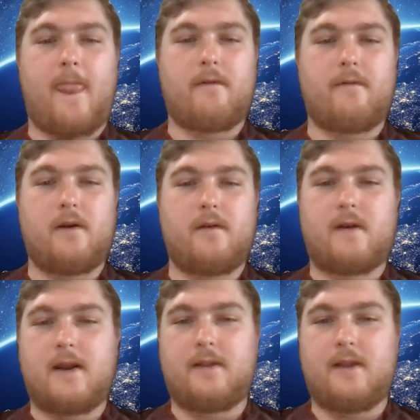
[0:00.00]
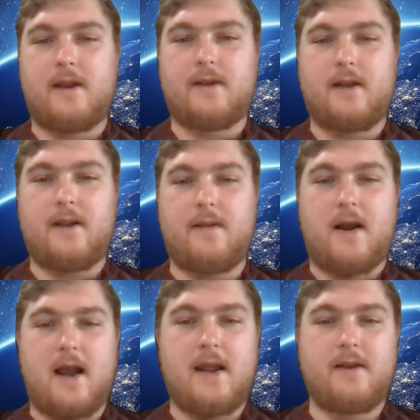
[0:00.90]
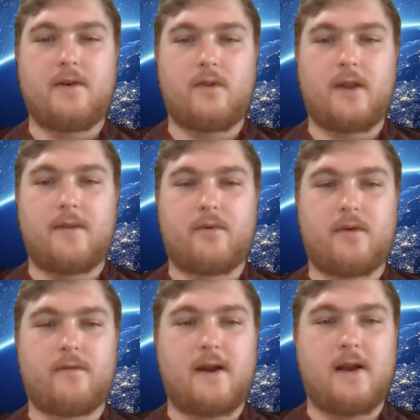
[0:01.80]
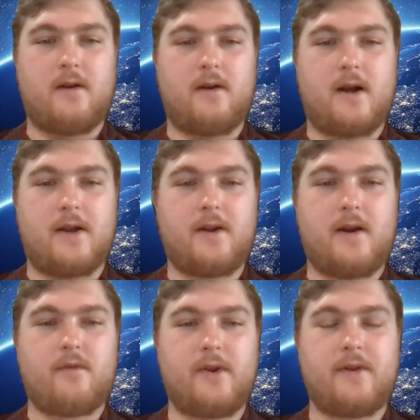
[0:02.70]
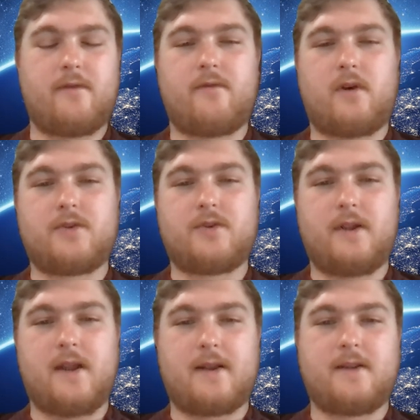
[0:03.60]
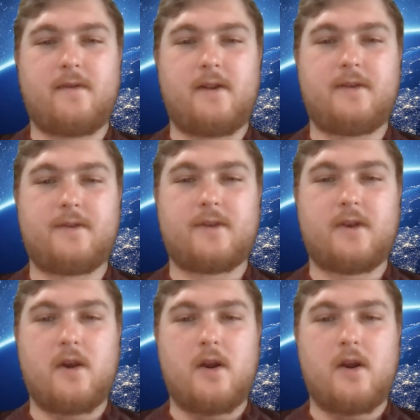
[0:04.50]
verifying the identity behind an online profile, uncovering fraudulent activities,